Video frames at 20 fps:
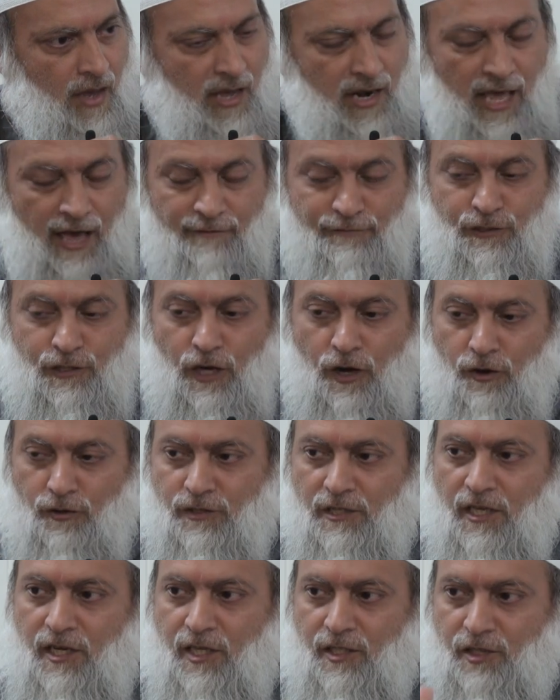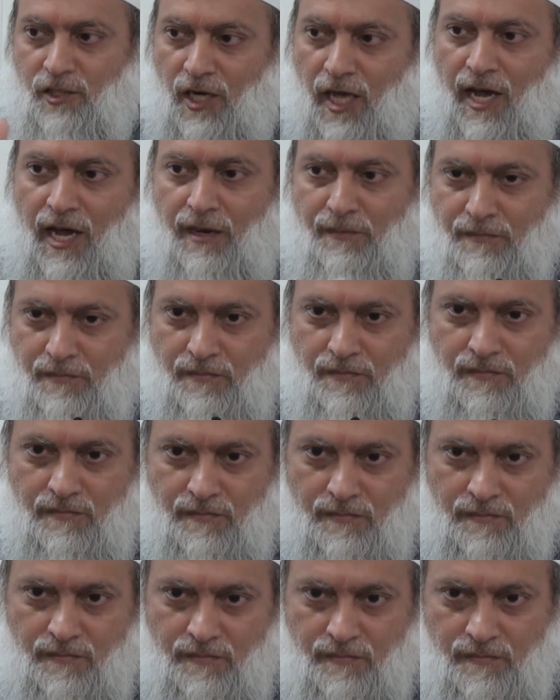and have chosen Islam
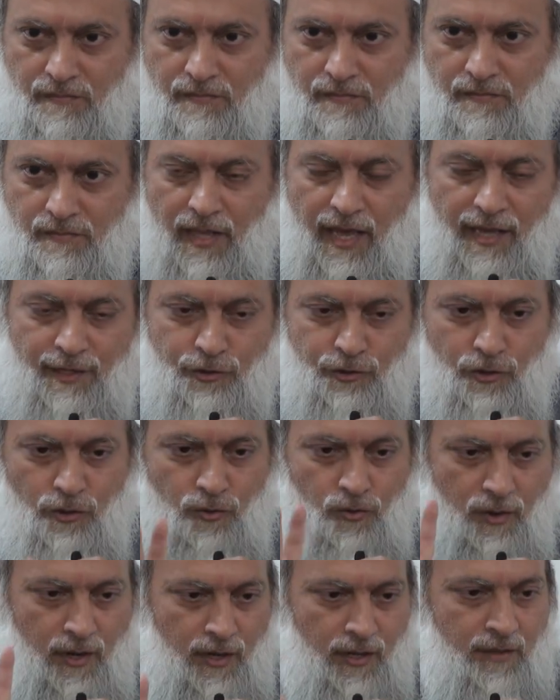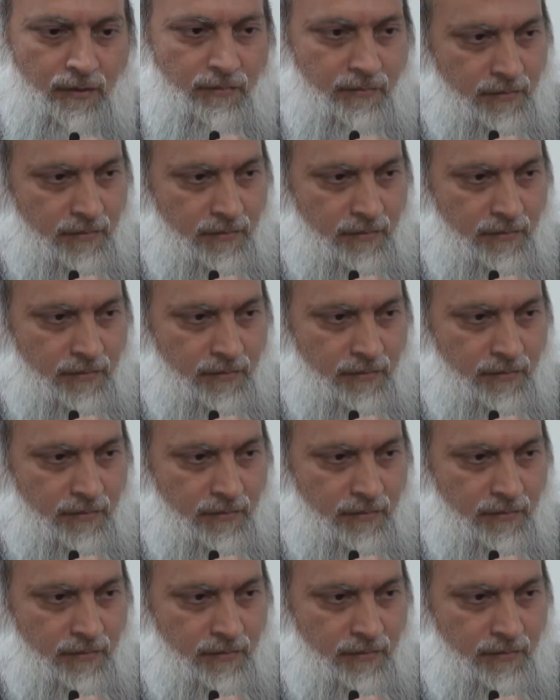as your way.